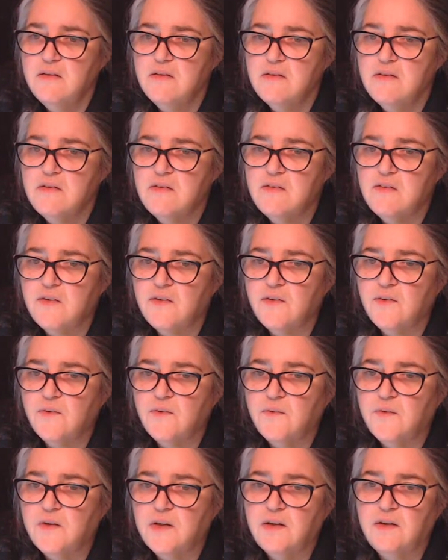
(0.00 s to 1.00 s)

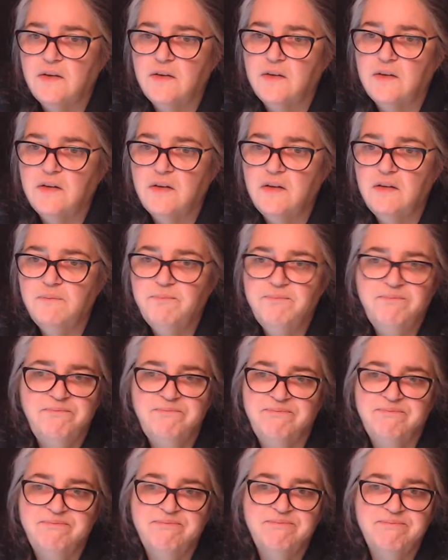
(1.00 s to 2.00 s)
So
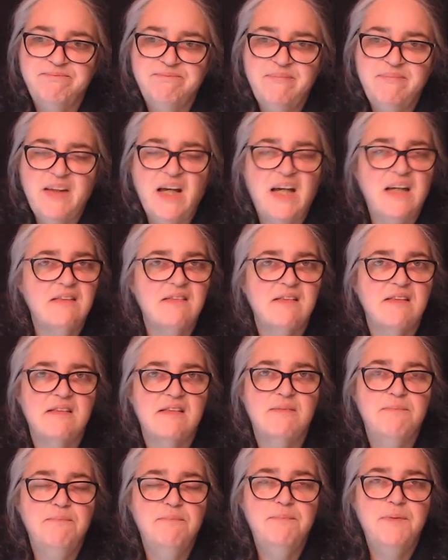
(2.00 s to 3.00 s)

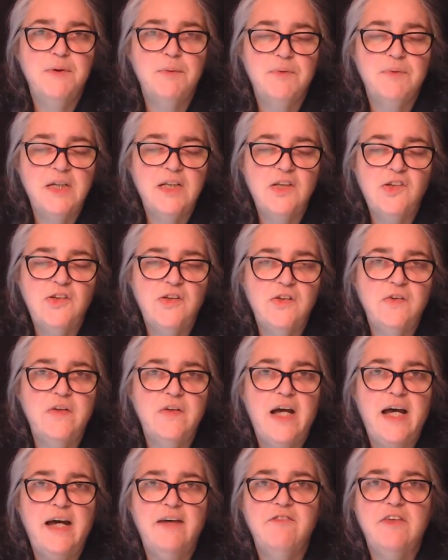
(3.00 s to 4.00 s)
but once you
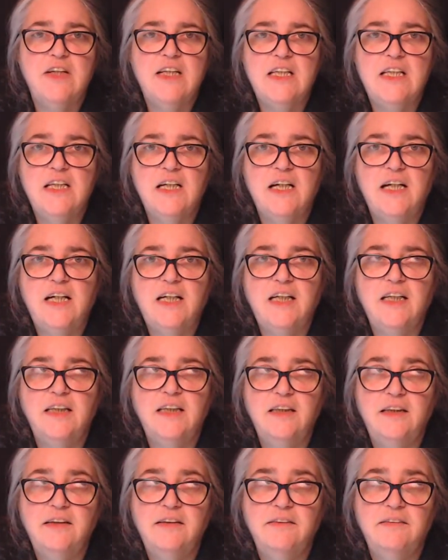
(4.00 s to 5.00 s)
have it
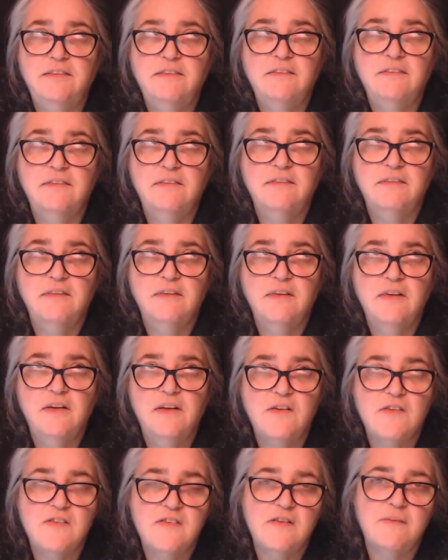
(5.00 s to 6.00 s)
done,
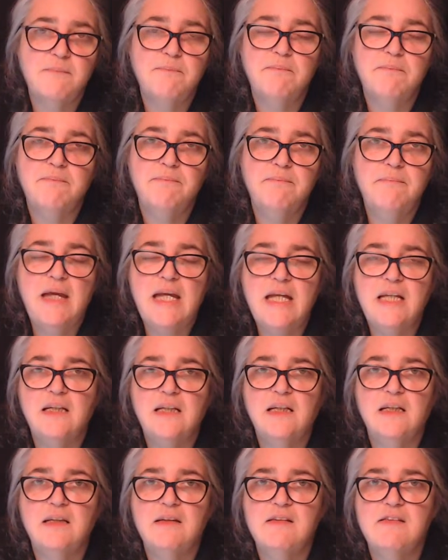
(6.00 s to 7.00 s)
there's some
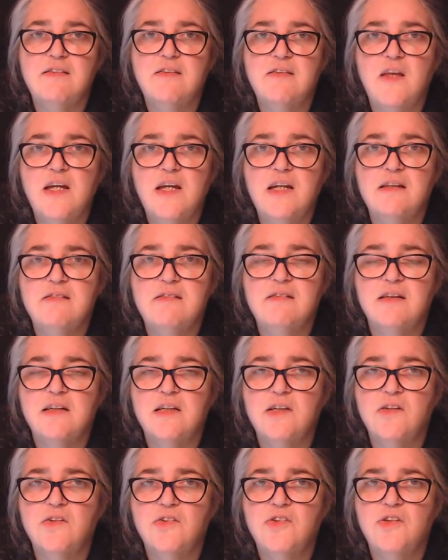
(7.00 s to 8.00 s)
maintenance things that
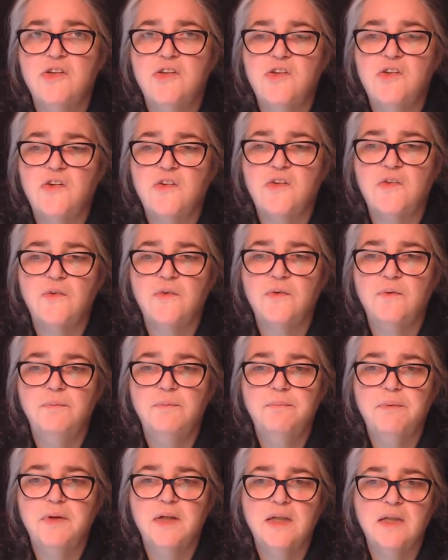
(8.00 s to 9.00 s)
you should do,
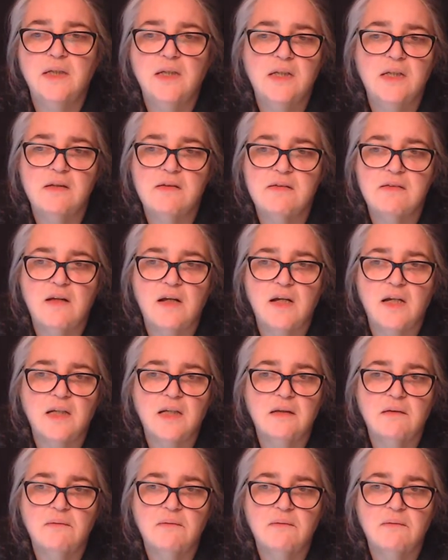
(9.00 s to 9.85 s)
but it's not